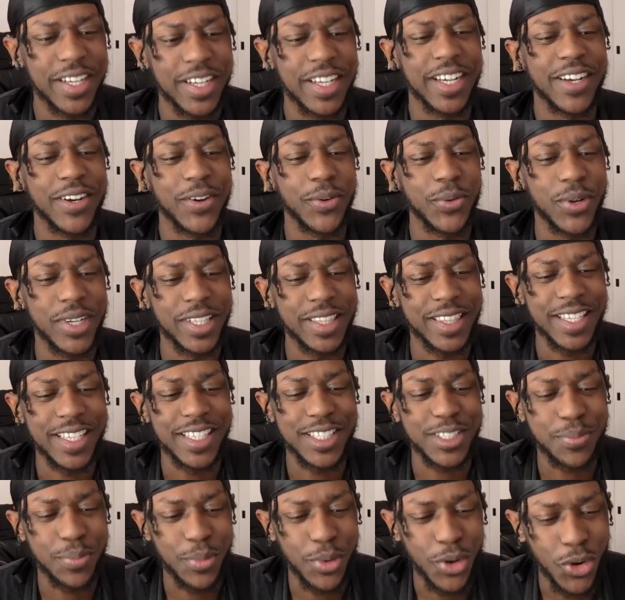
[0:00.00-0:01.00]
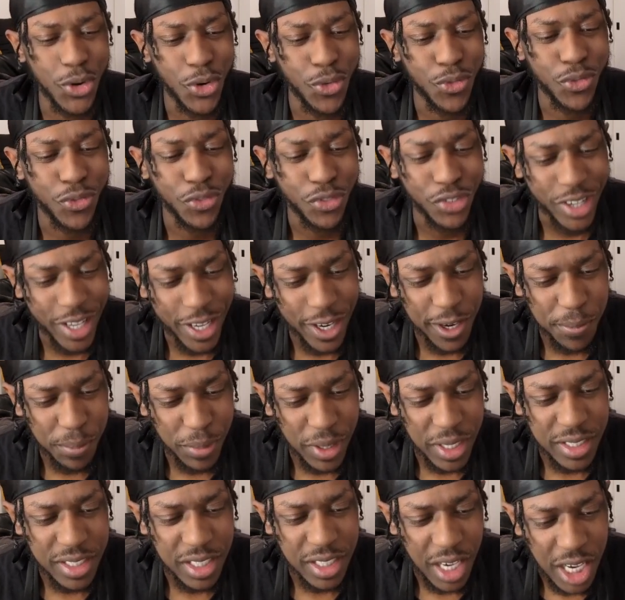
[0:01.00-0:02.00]
with its move, Flare
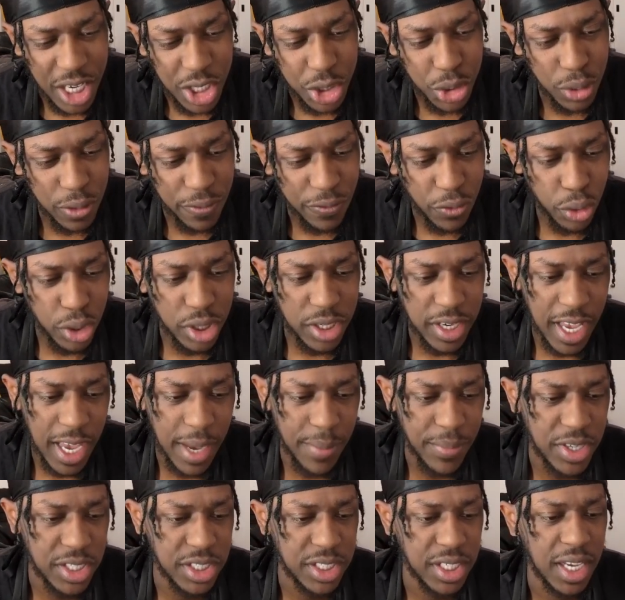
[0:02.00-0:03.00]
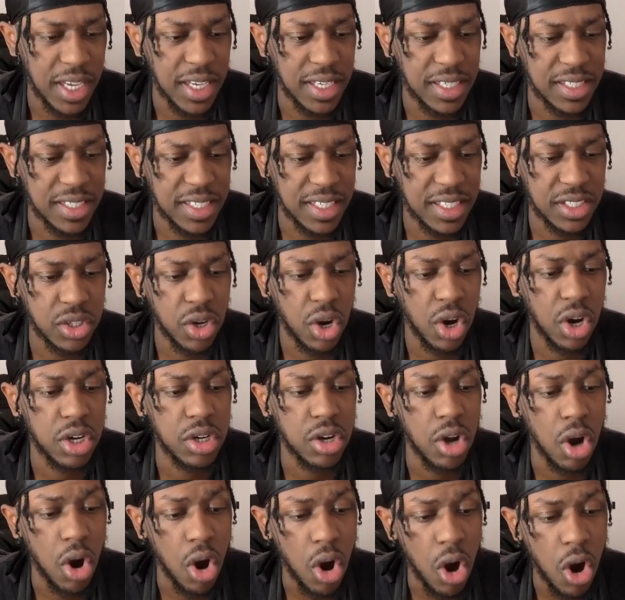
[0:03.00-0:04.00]
Blitz, 140 damage, and discard
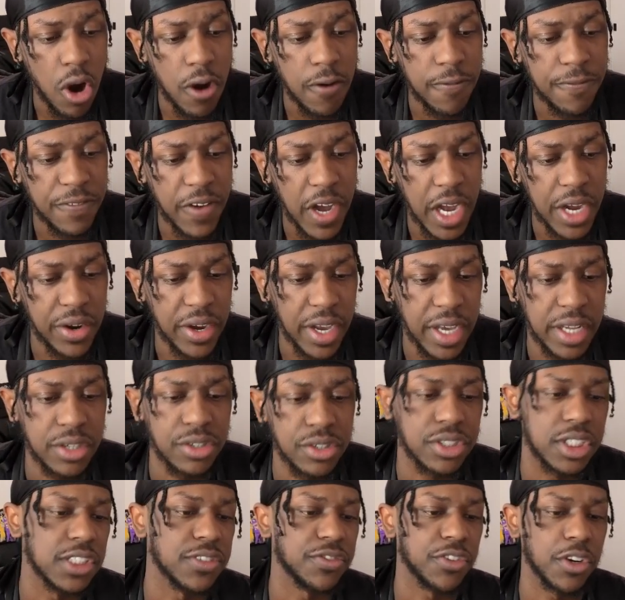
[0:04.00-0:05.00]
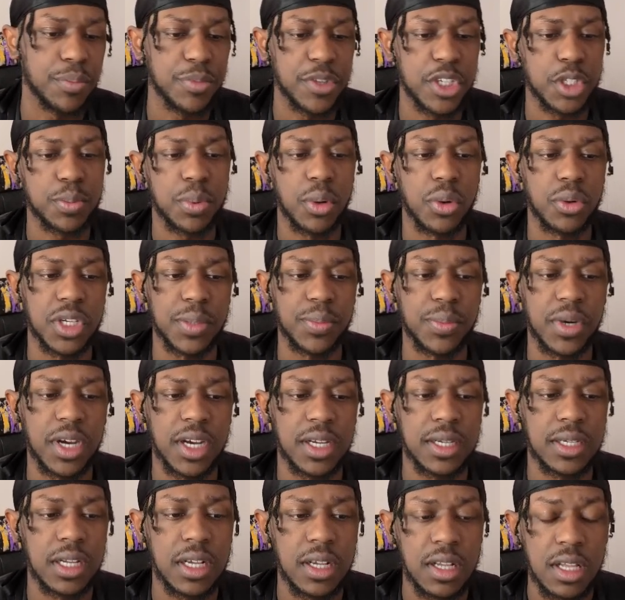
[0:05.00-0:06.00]
all fire energies from this Pokemon.
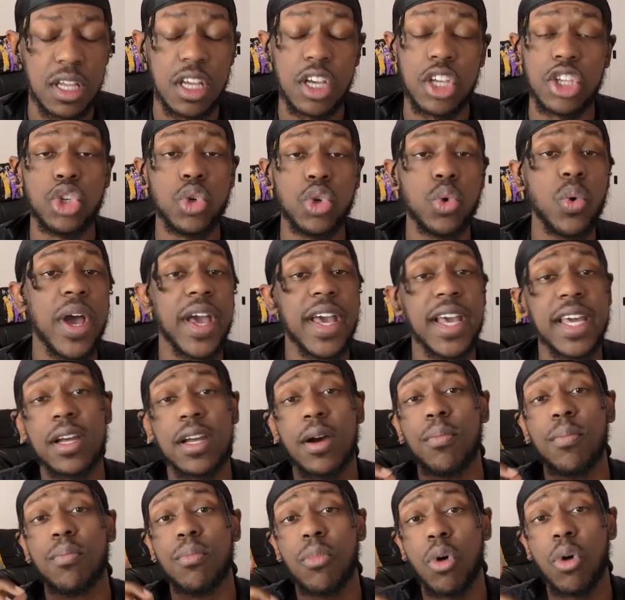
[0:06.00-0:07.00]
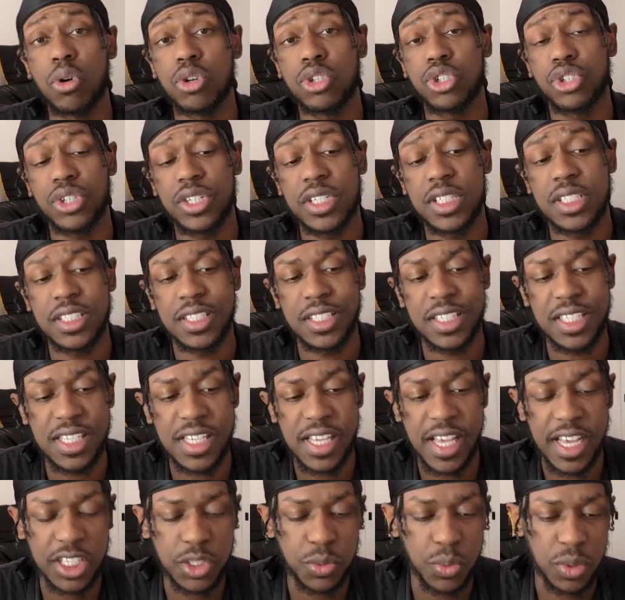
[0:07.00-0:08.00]
You add a Moltres
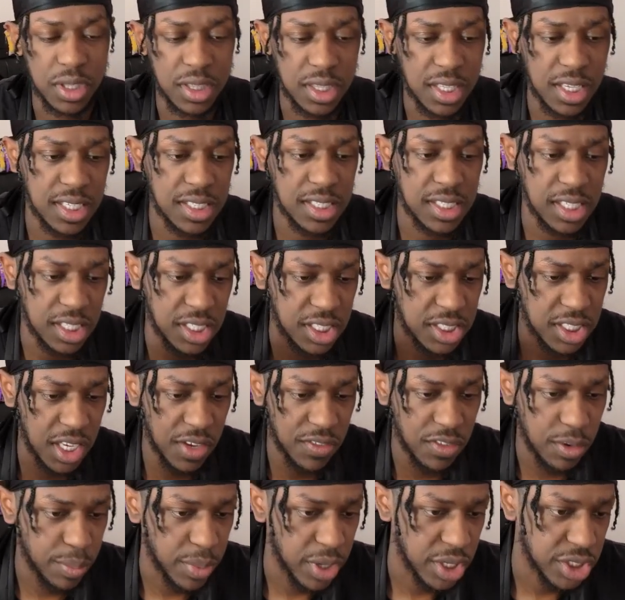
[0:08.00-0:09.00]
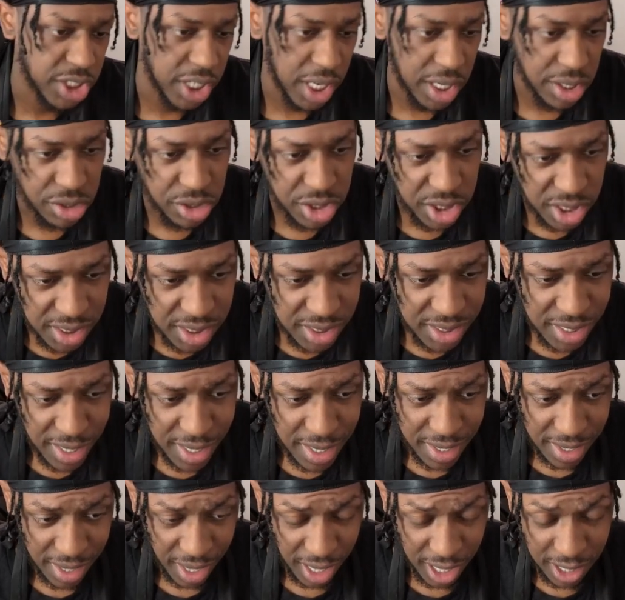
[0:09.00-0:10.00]
EX with this and just give it a bunch of energies,
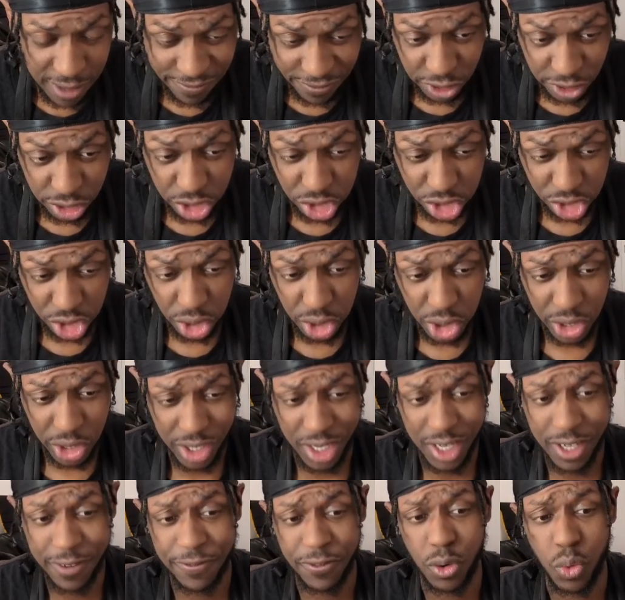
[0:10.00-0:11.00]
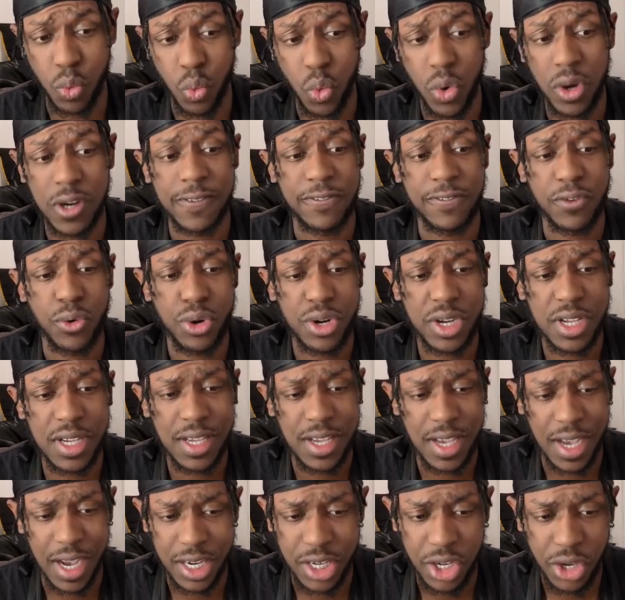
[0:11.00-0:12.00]
and for 2 you're hitting for 140.
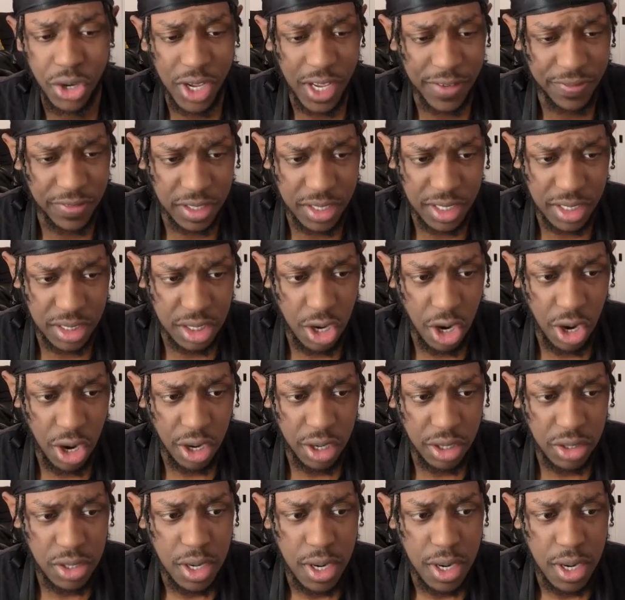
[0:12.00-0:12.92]
I know you have to discard,